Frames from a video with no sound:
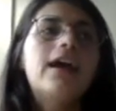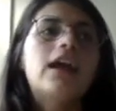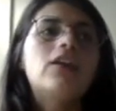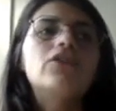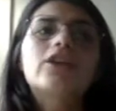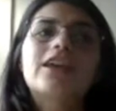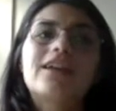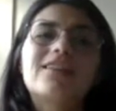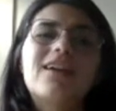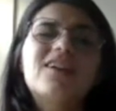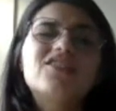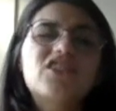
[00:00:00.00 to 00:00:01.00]
And if you
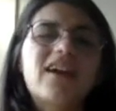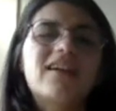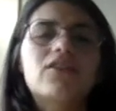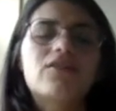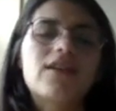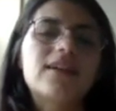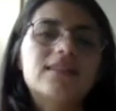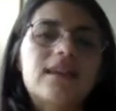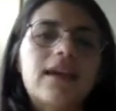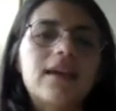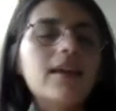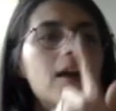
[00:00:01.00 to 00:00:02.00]
cannot check your
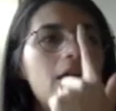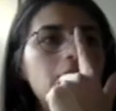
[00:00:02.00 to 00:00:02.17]
essay,